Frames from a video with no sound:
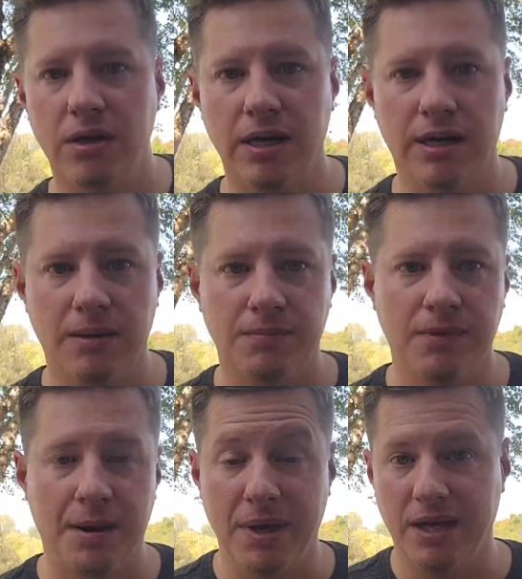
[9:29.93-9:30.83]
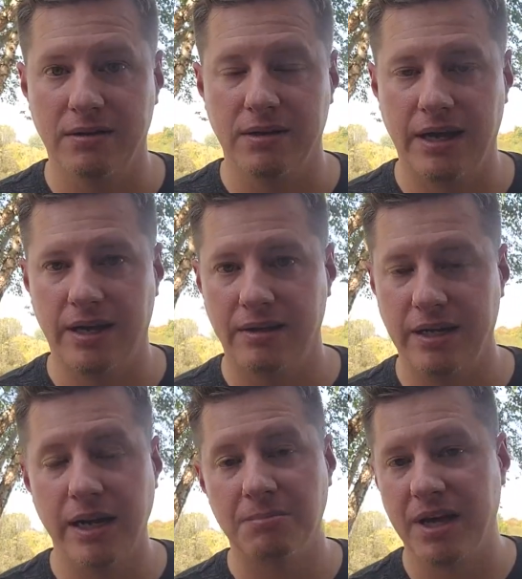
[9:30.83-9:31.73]
Um, I mean, I
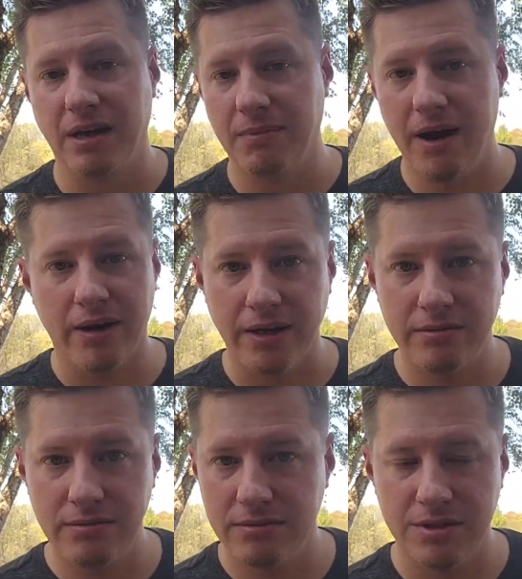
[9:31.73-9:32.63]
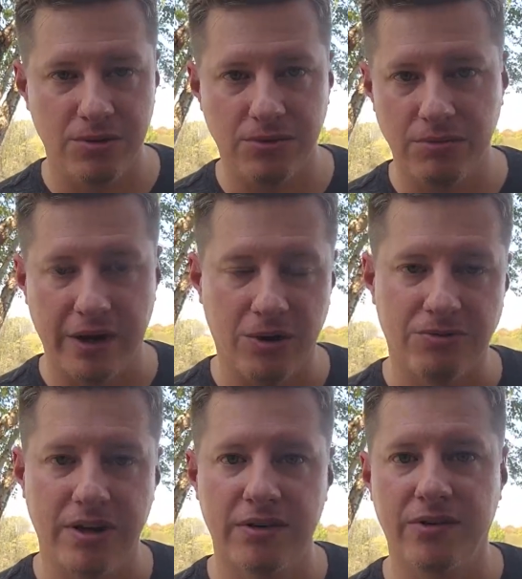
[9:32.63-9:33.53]
ended up getting married to my
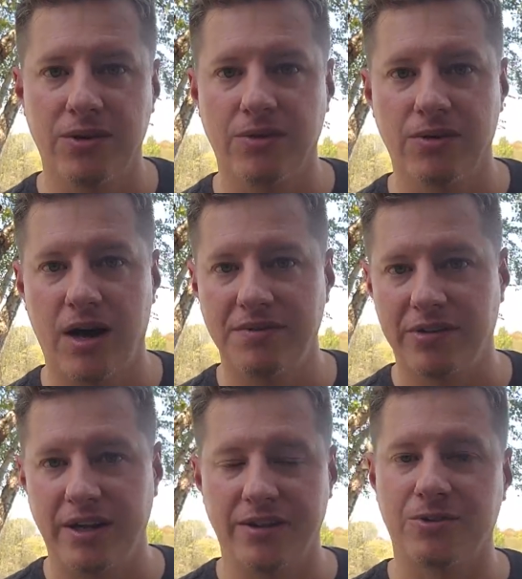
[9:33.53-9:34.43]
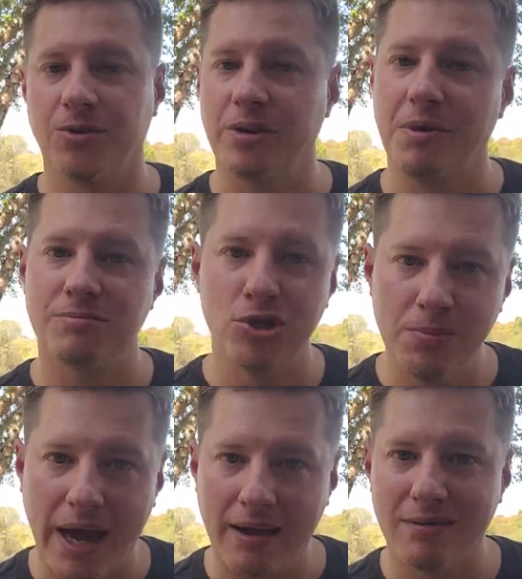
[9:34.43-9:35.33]
girlfriend, so obviously I didn't screw them up too
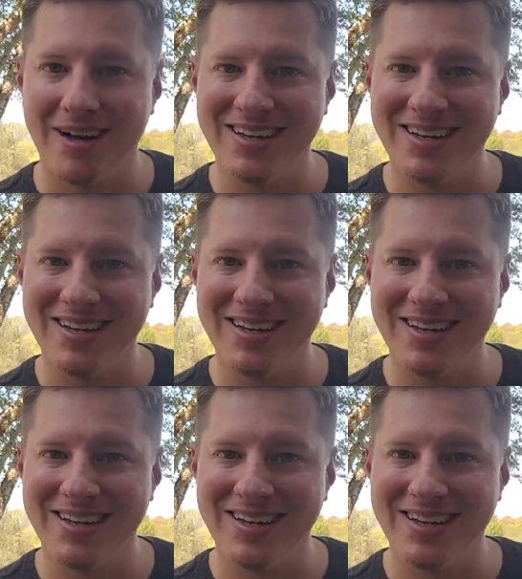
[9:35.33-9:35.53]
bad, right?